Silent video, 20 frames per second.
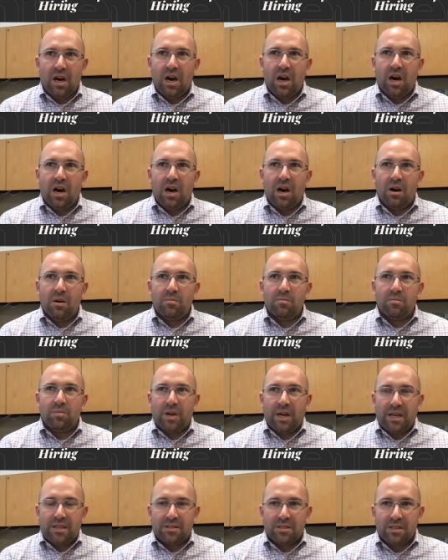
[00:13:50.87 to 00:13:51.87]

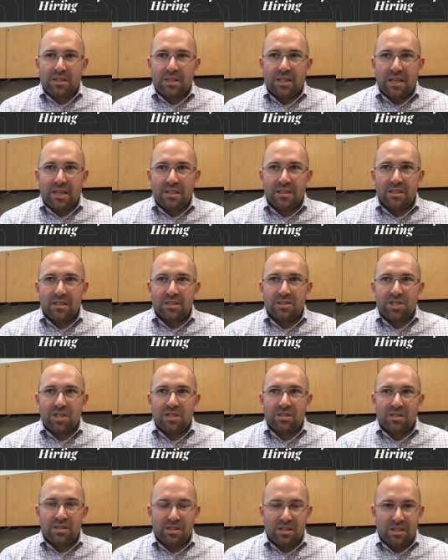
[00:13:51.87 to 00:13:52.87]
But actually getting the
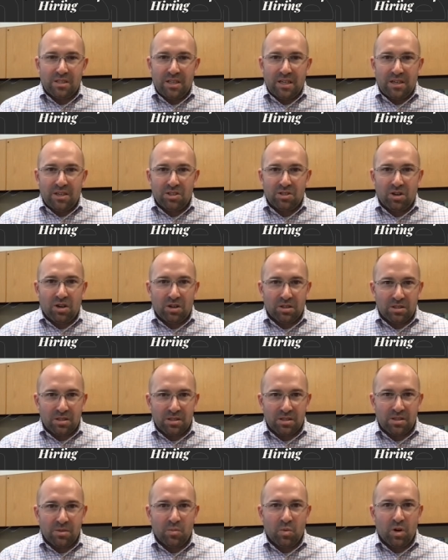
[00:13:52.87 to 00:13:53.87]
chance to sit down and talk
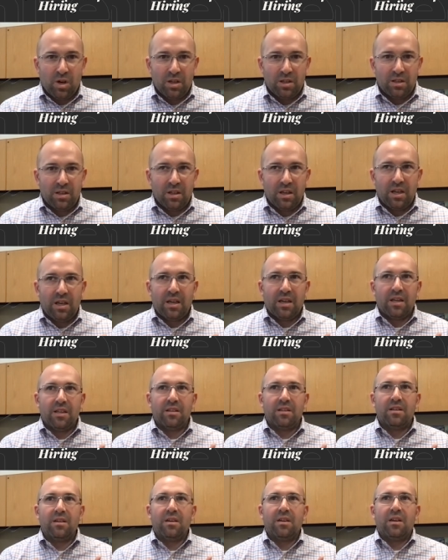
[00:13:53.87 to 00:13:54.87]
to someone
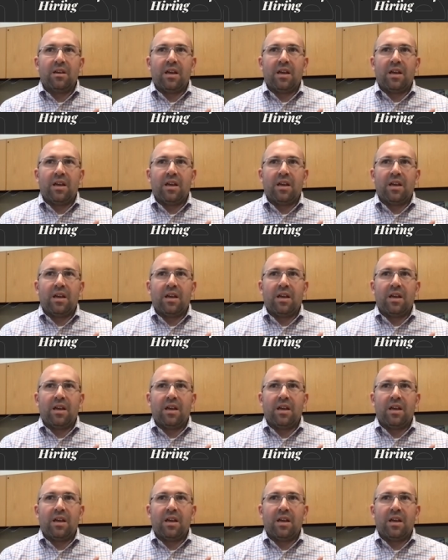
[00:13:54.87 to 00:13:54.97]
and